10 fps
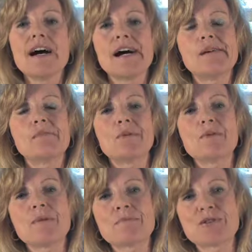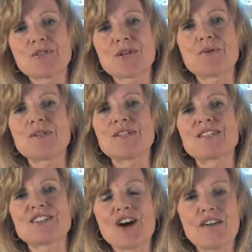But remember,
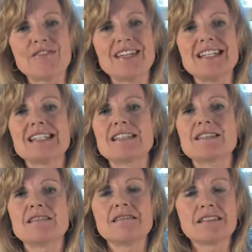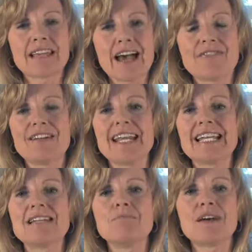sodas, coffees,
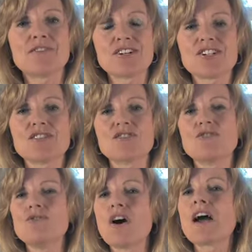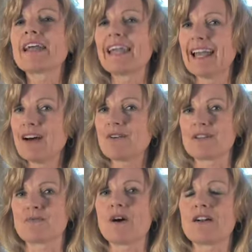caffeinated beverages do not count
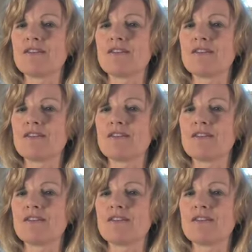as water.